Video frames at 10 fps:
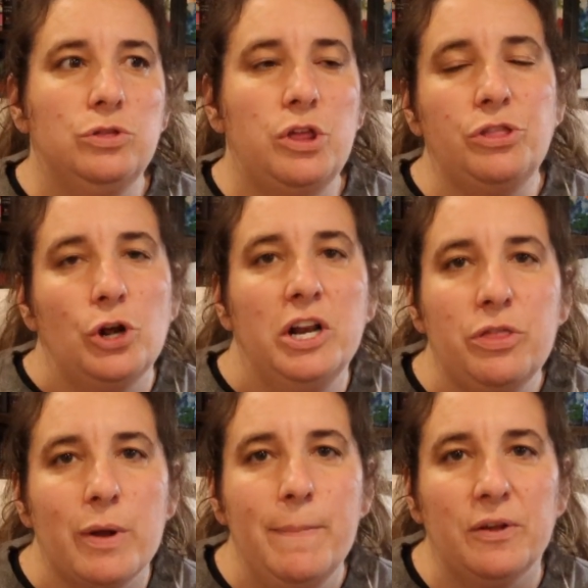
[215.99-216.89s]
the
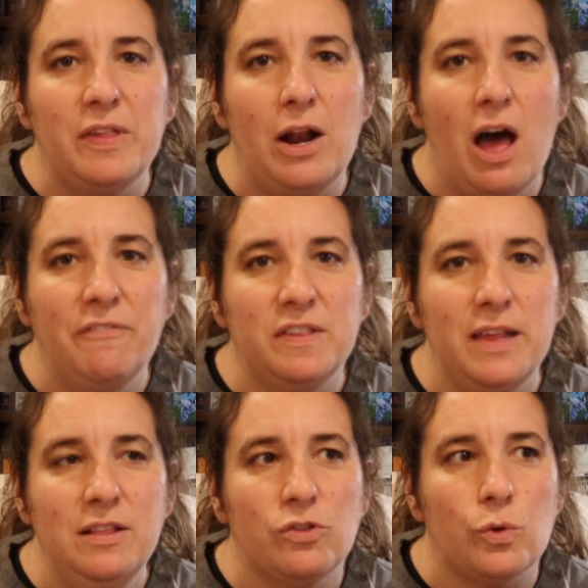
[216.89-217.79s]
33% off
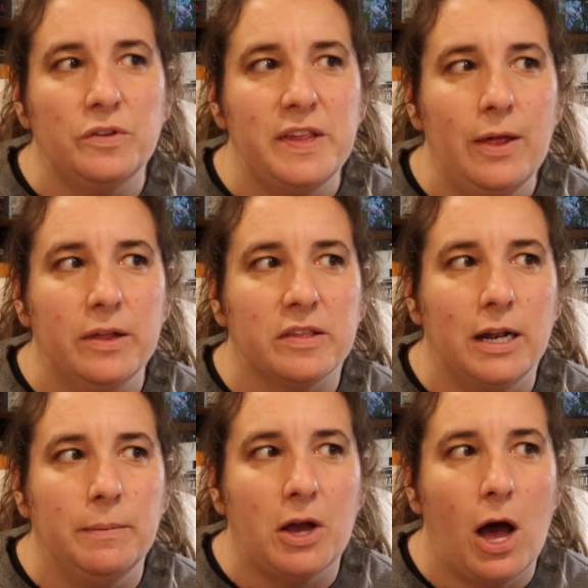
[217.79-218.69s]
in-store sale is
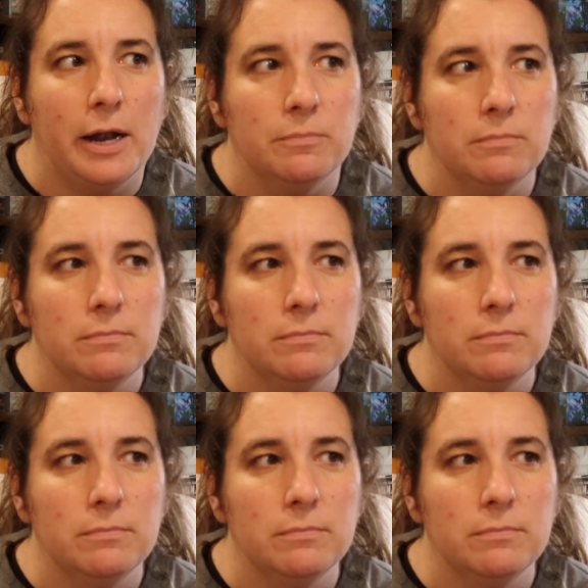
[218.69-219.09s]
going to be gone.